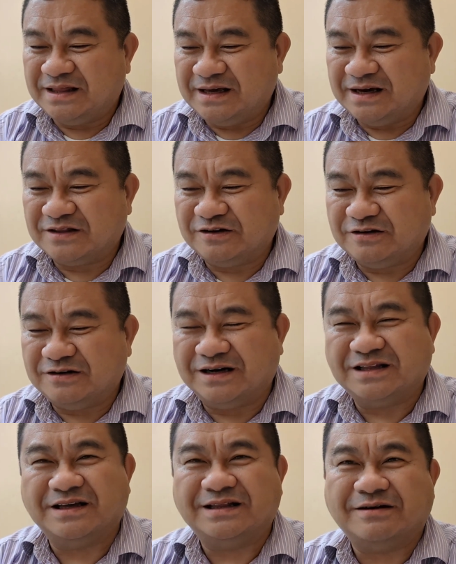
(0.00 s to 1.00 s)
The
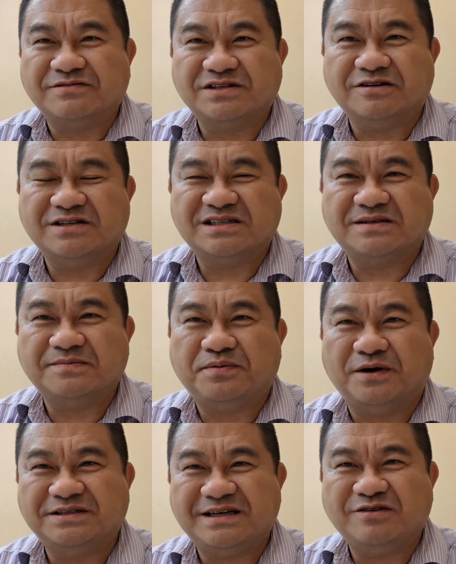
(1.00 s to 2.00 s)
other thing that was a little
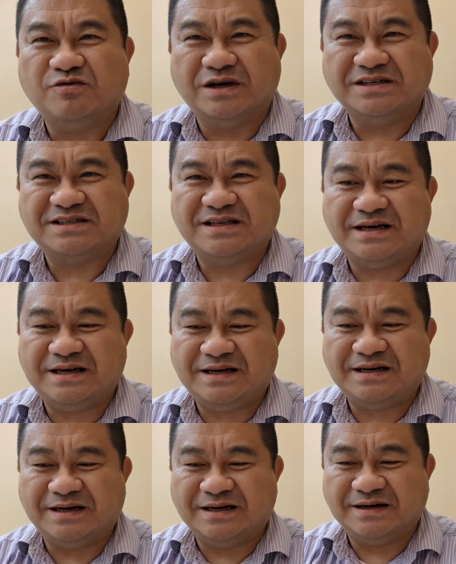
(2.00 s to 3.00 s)
disappointing was
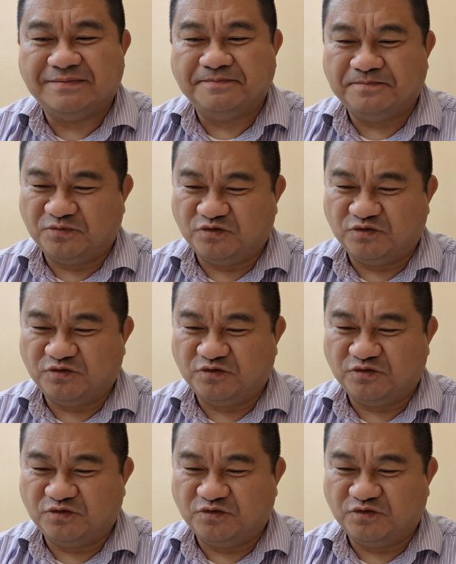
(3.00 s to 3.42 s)
the